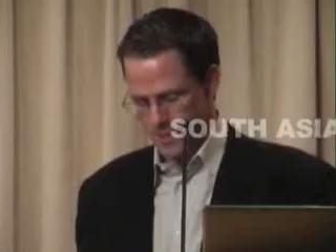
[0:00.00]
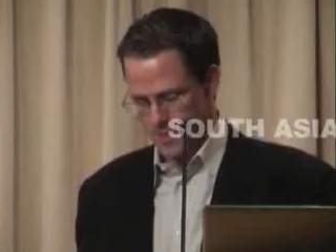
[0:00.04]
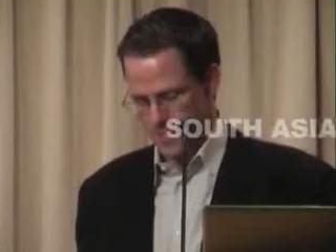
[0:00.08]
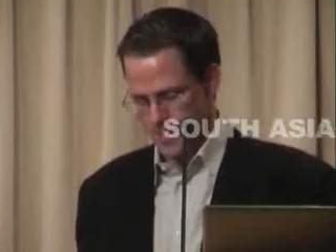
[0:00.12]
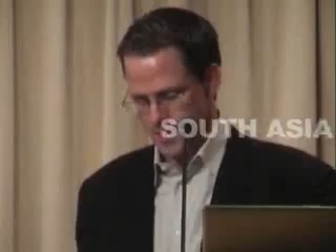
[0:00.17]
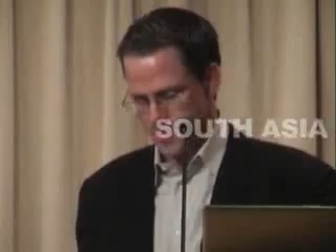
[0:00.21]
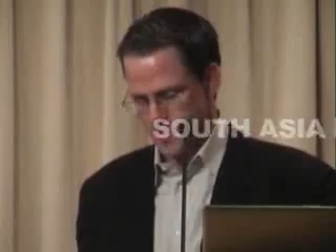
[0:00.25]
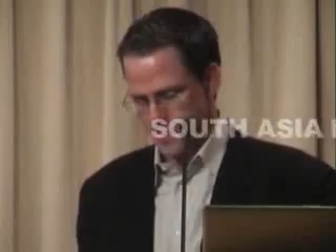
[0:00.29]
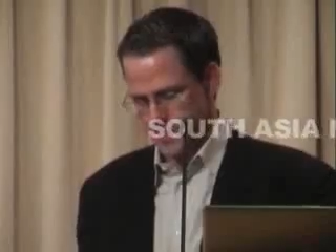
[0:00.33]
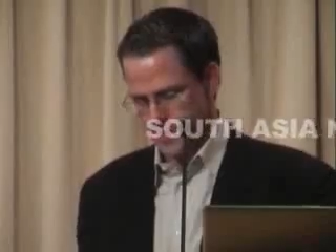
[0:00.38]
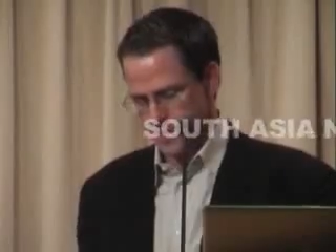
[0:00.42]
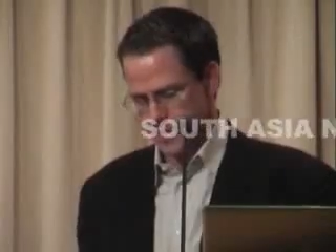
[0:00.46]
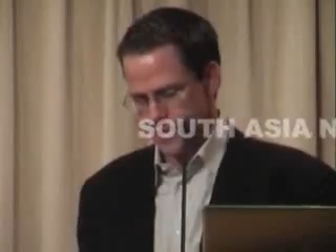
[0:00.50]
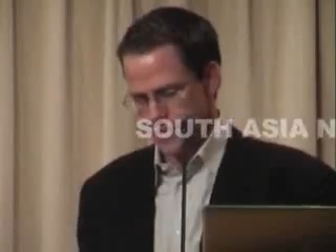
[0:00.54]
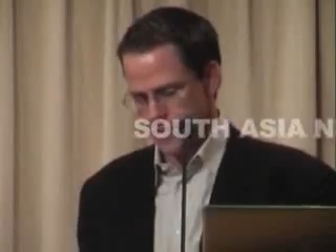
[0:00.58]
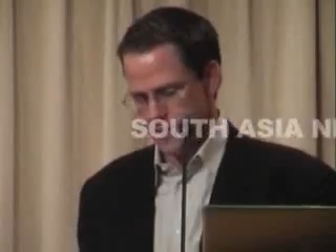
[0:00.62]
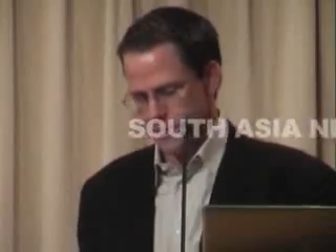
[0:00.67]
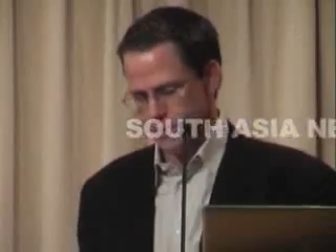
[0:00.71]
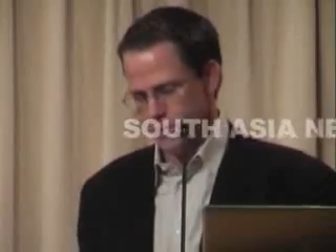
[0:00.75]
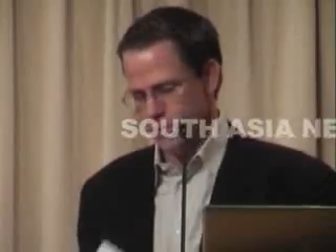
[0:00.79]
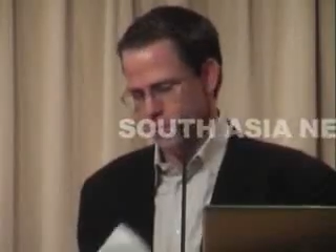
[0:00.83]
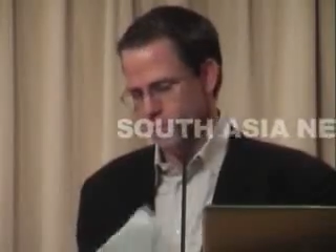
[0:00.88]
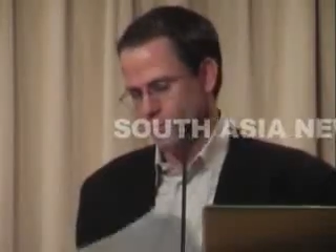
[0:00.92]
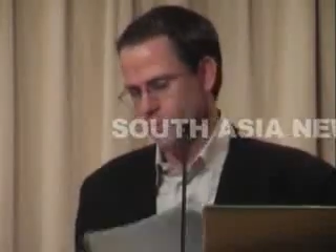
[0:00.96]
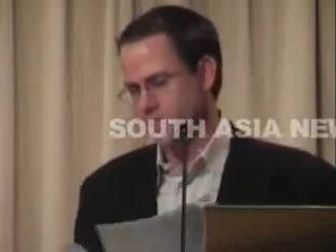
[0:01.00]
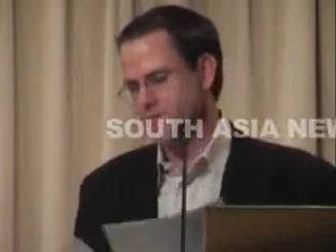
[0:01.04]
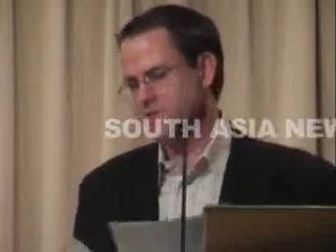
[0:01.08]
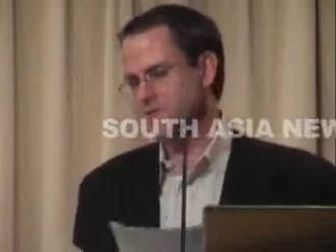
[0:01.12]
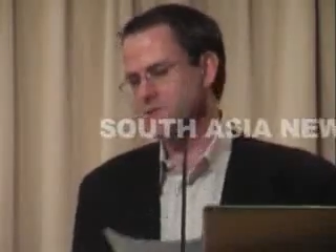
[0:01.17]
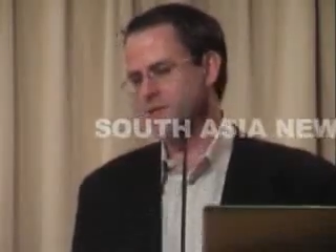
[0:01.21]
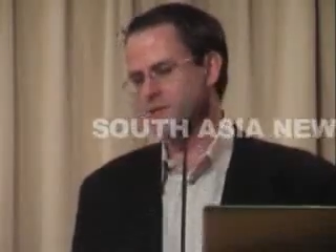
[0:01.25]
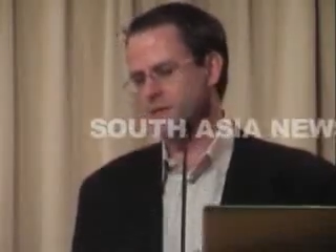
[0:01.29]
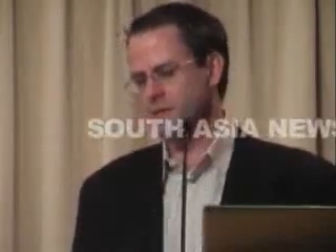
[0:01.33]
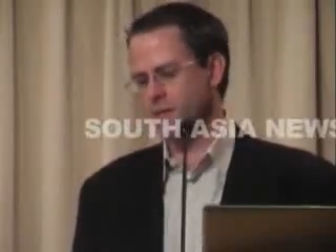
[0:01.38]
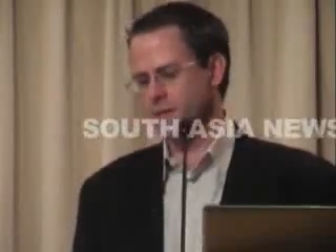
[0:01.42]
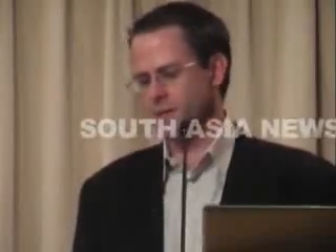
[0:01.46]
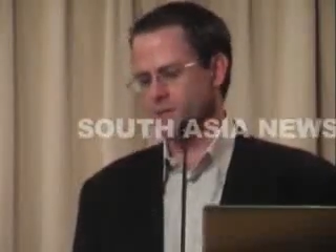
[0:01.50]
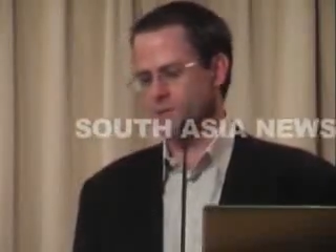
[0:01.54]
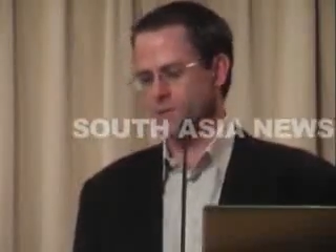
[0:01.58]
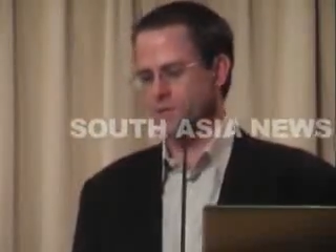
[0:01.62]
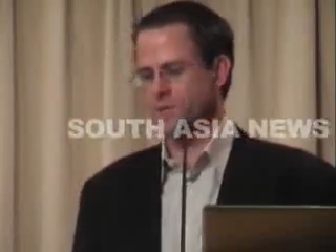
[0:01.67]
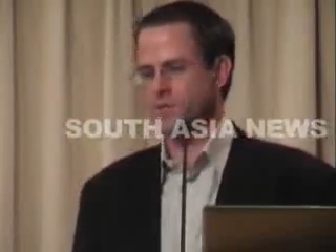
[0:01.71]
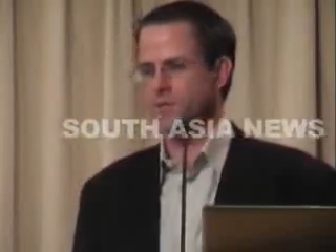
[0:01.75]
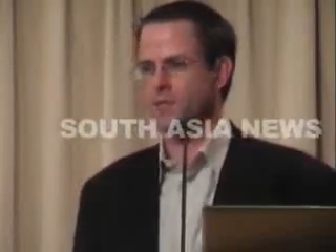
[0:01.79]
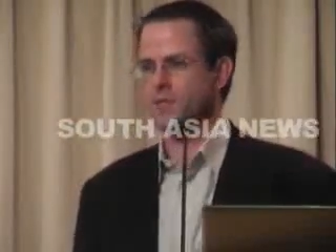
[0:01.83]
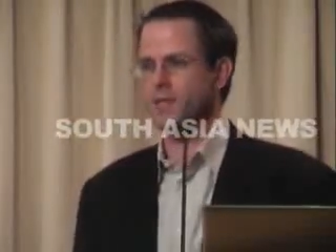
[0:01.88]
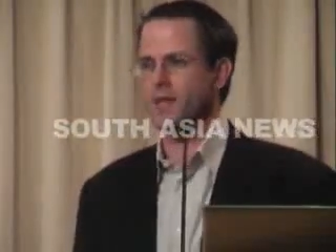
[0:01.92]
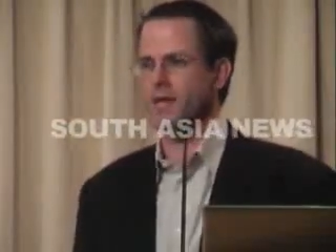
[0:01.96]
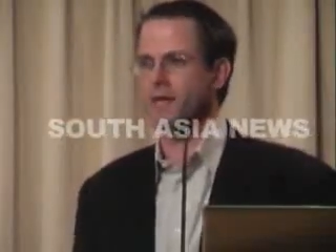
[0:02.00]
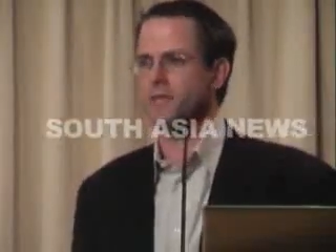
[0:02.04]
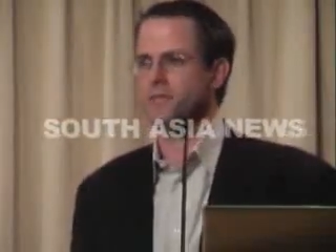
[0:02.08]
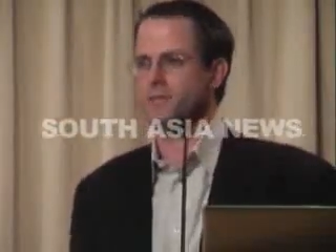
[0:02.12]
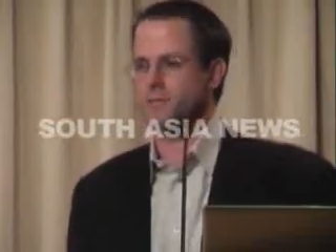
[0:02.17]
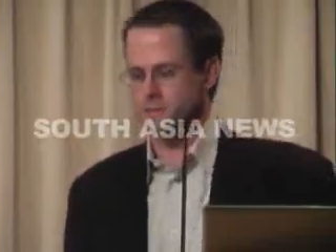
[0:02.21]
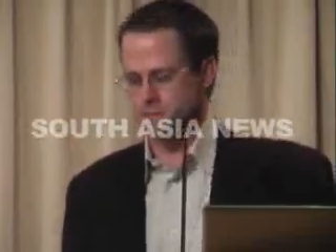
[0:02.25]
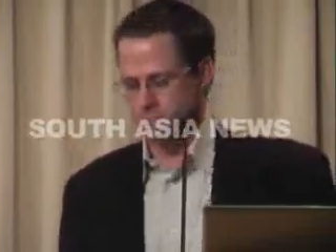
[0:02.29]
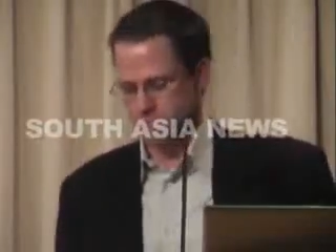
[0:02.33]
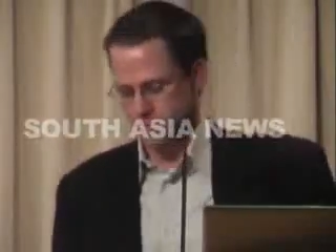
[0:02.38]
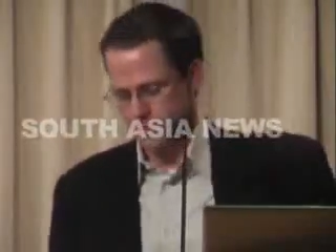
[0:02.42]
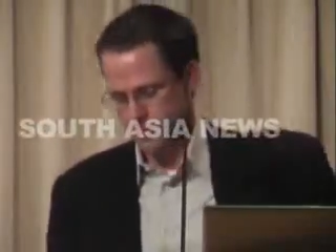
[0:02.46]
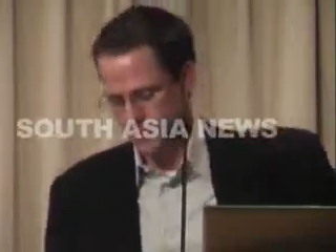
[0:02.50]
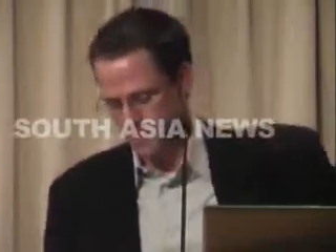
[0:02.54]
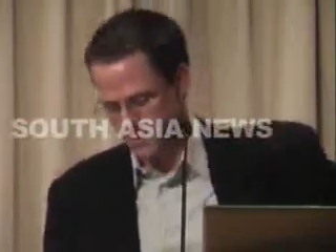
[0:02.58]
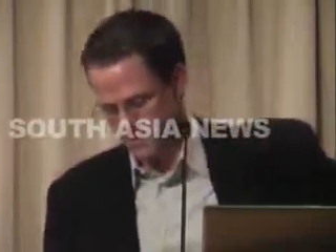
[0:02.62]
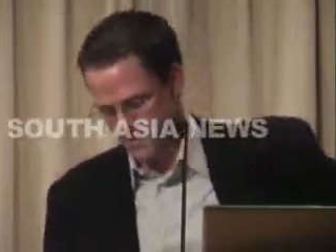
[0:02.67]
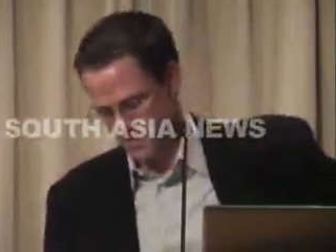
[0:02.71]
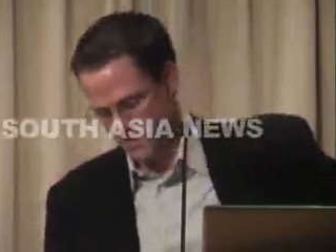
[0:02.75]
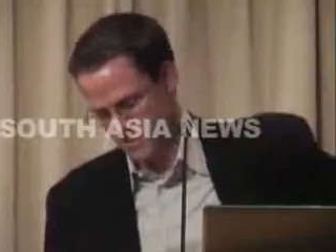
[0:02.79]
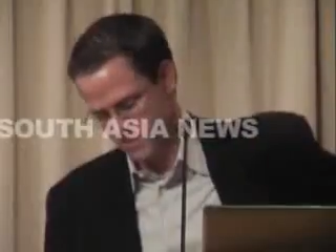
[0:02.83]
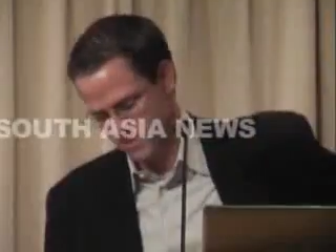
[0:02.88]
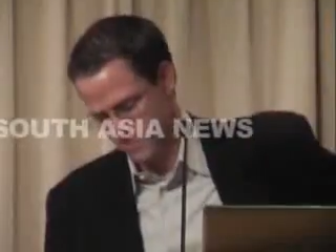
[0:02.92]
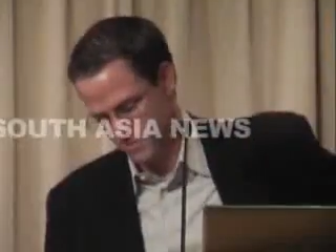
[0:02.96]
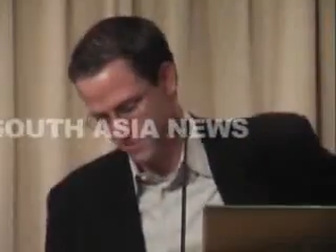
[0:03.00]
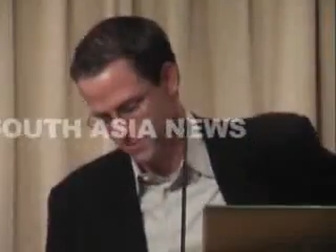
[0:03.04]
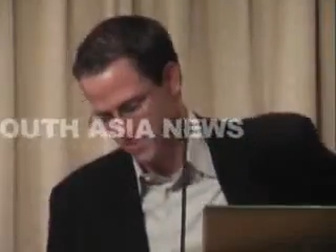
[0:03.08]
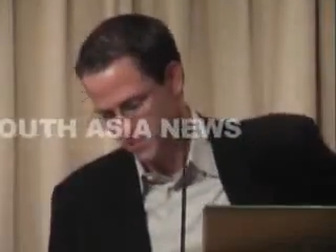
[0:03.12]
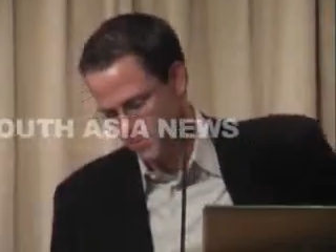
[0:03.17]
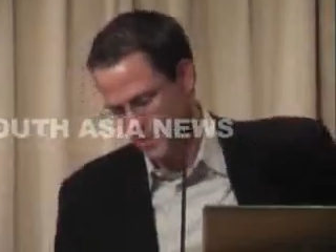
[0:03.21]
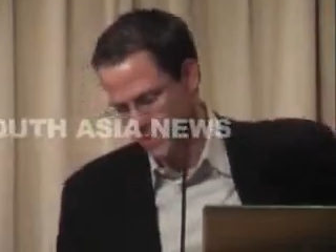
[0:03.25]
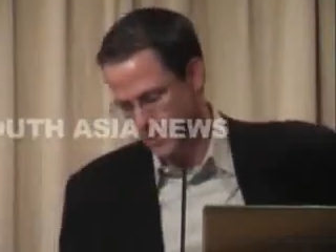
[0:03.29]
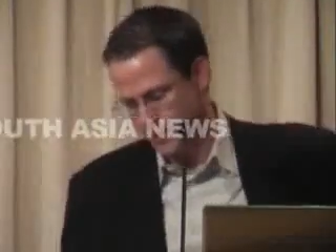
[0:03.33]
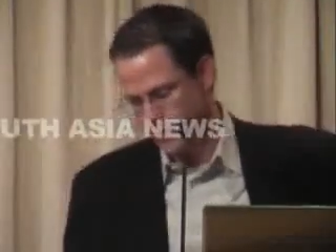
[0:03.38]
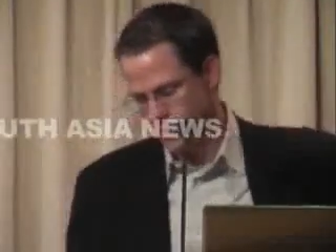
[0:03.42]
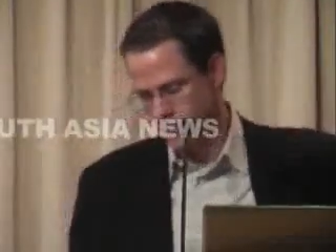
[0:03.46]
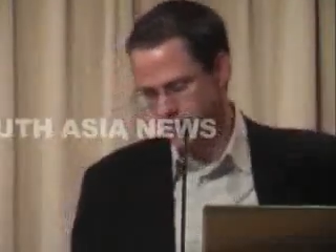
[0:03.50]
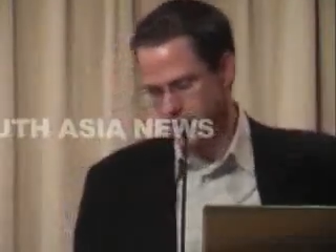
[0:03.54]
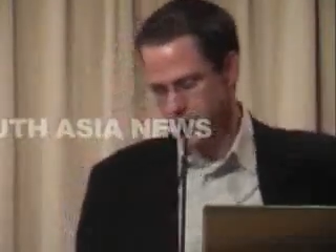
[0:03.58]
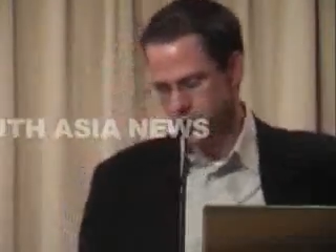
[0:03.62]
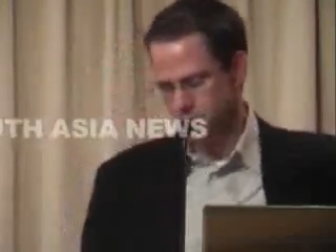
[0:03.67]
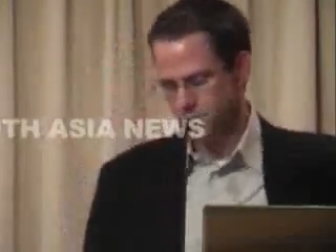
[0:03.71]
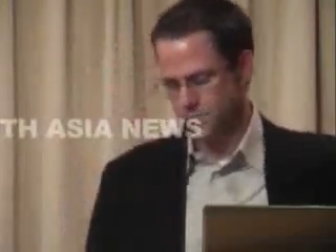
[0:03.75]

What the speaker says: A majority of Baloch political activists and nationalists who